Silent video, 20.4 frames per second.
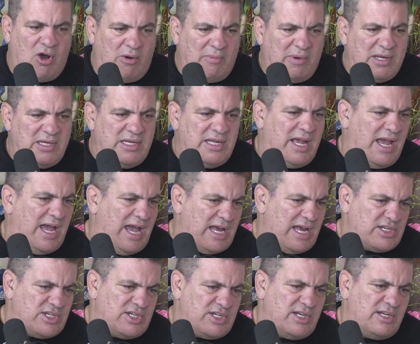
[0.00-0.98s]
comedy
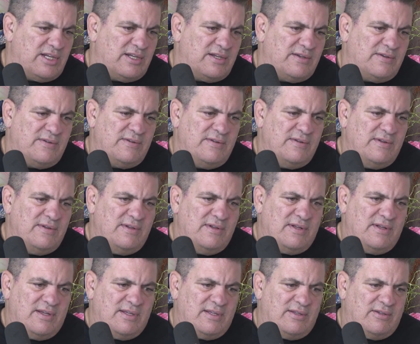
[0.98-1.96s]
action.
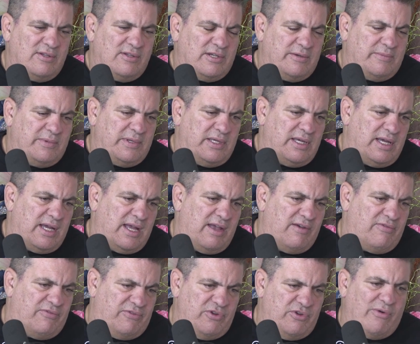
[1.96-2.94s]
You know what I mean? I
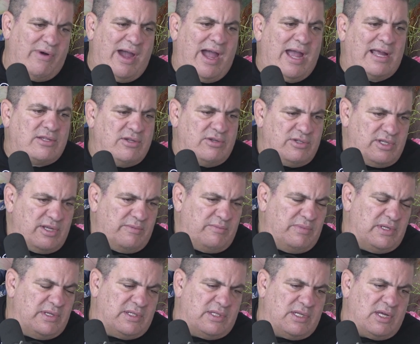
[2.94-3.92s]
have few actors
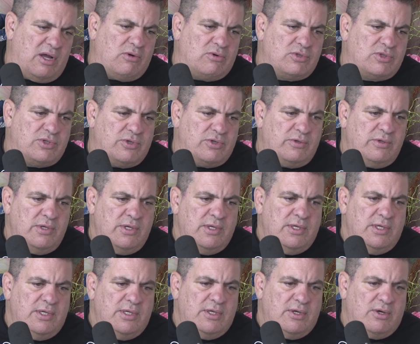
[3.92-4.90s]
I've been talked to
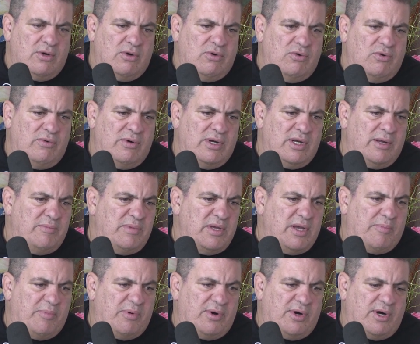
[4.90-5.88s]
who want to
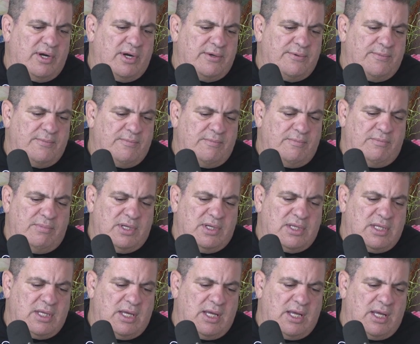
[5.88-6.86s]
be a part.
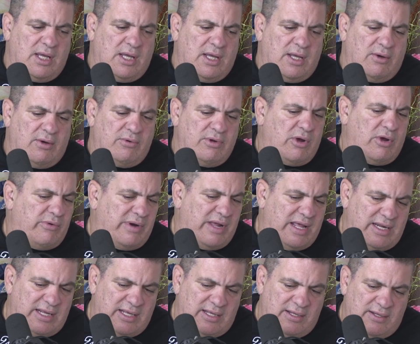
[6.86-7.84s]
But we
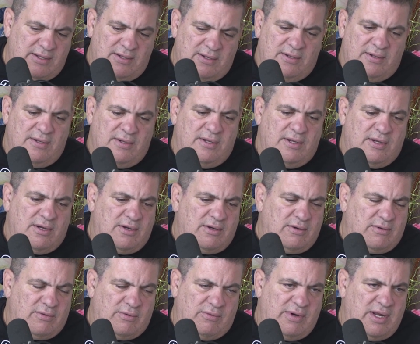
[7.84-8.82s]
already
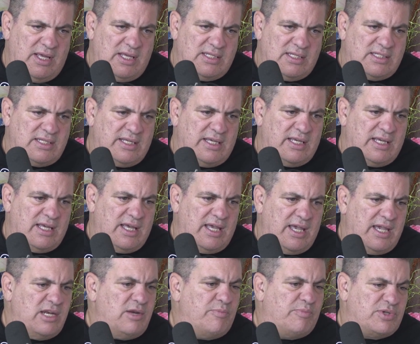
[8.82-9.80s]
raised
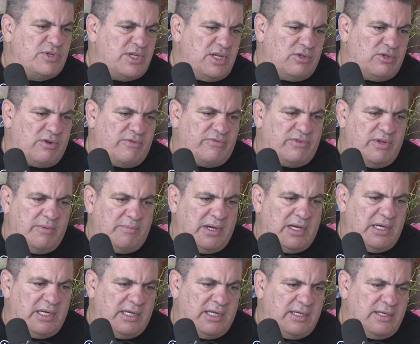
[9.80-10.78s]
80% of the
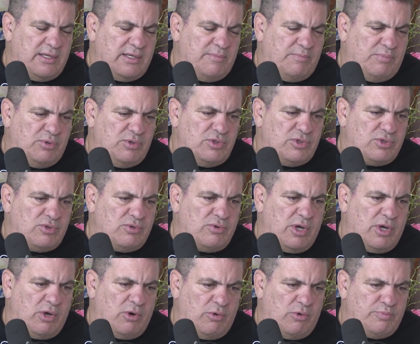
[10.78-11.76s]
money. Pretty
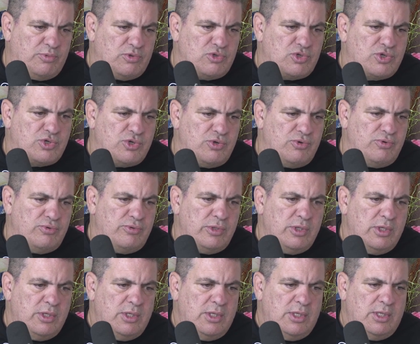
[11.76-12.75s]
soon, I hope to shoot
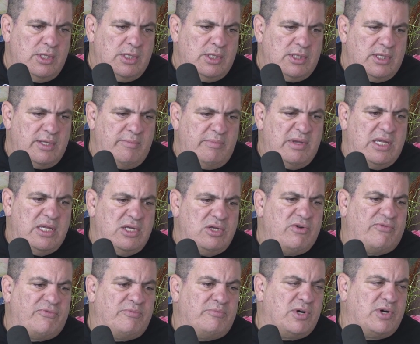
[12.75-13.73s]
the
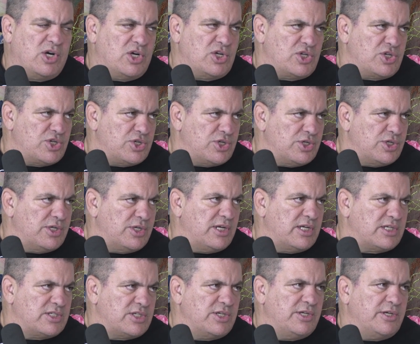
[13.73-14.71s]
beginning of March
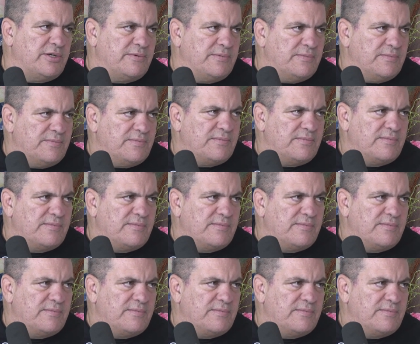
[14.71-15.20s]
next year.